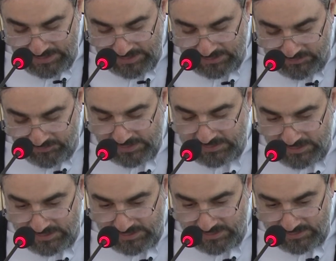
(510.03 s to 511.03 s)
And
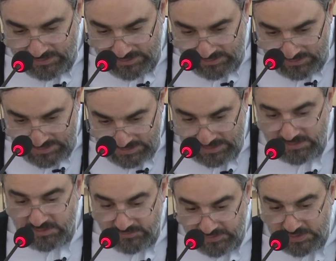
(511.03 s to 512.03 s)
finally, in this
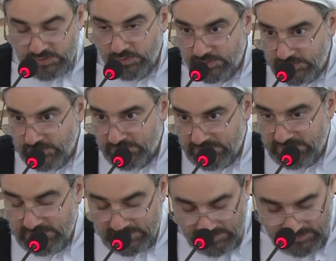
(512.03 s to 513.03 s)
individual
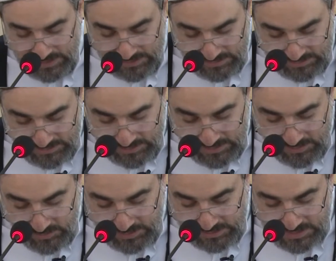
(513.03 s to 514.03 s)
duty that
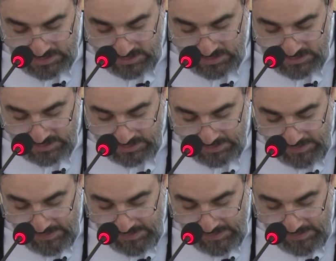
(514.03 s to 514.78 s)
we're discussing,